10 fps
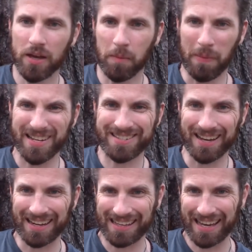My
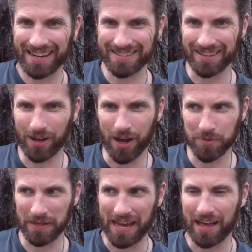site again is
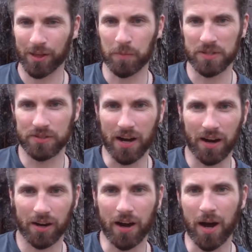
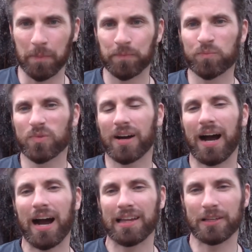thecosmicalchemist.com.
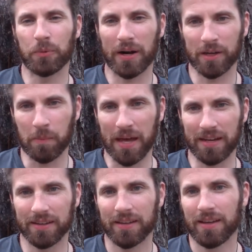Highly
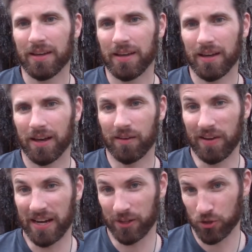recommend a
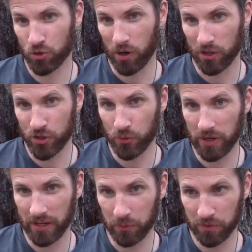Vedic astrology
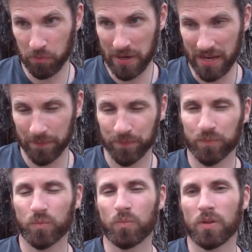reading with me.
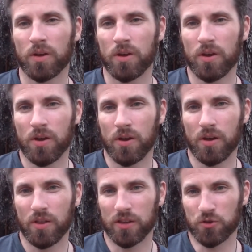
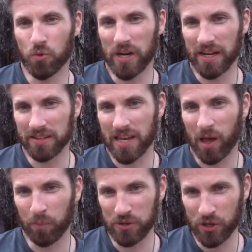These readings
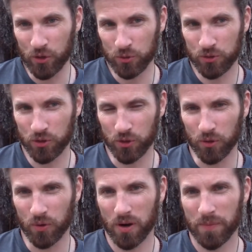help you
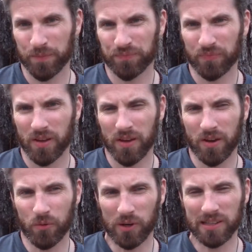to
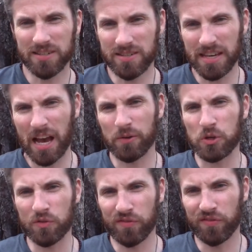really see how
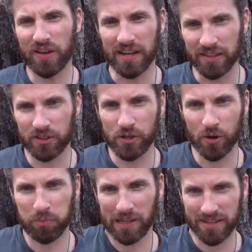you fit into
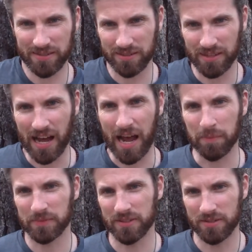your place in
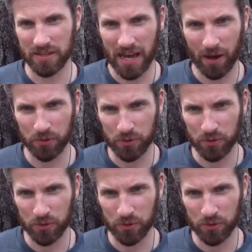time, to see how